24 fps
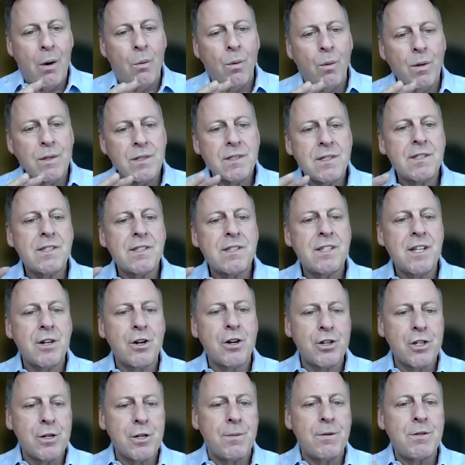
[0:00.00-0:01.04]
What's the
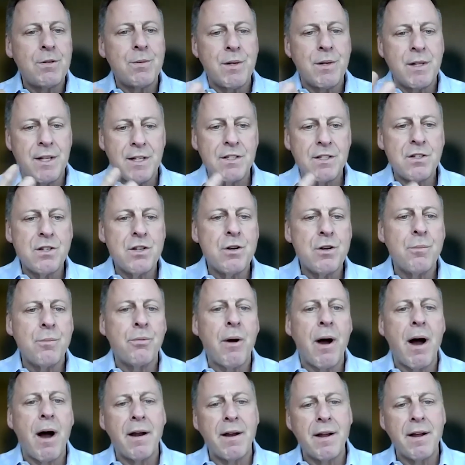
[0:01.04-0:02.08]
synergy between these new
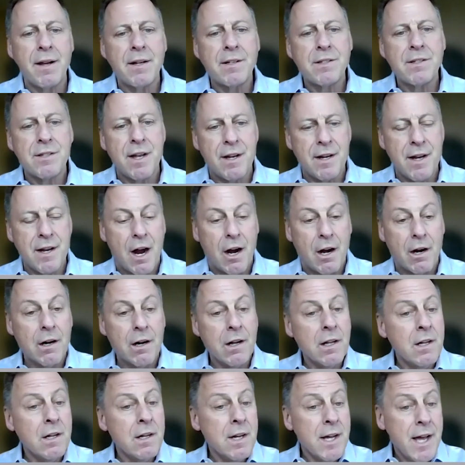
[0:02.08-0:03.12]
products and our
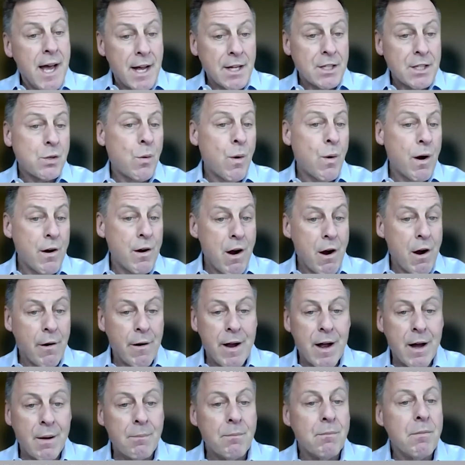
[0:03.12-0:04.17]

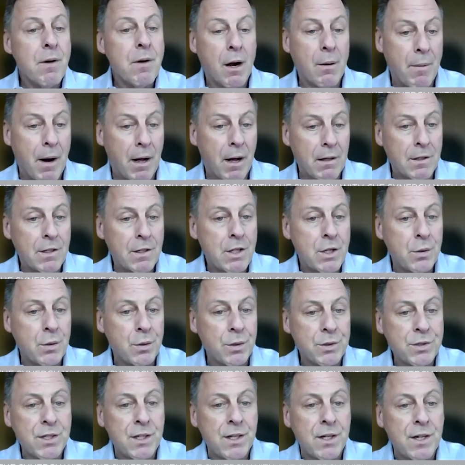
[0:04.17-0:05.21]
S²RM, our
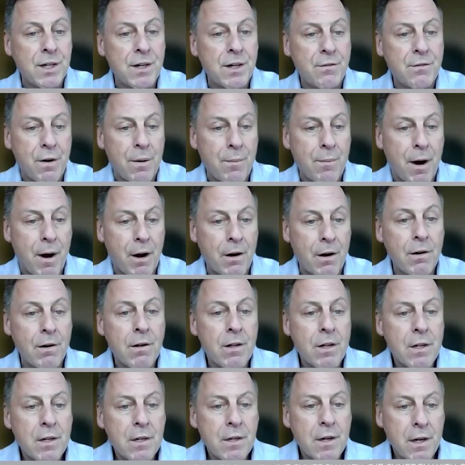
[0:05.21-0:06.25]
molecules from our
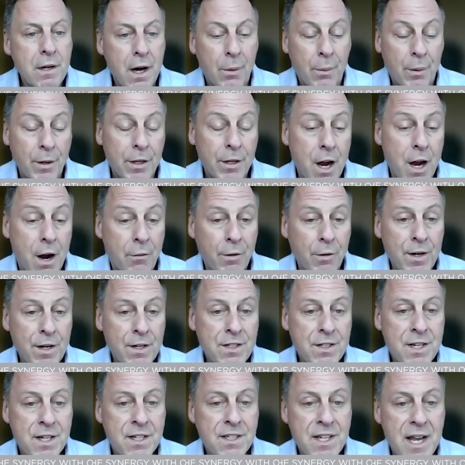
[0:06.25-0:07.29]
recovery
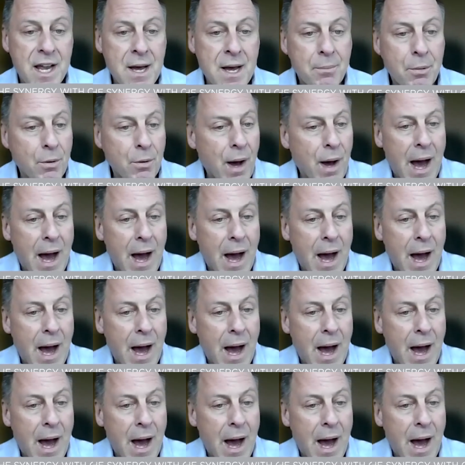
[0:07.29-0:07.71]
as an example?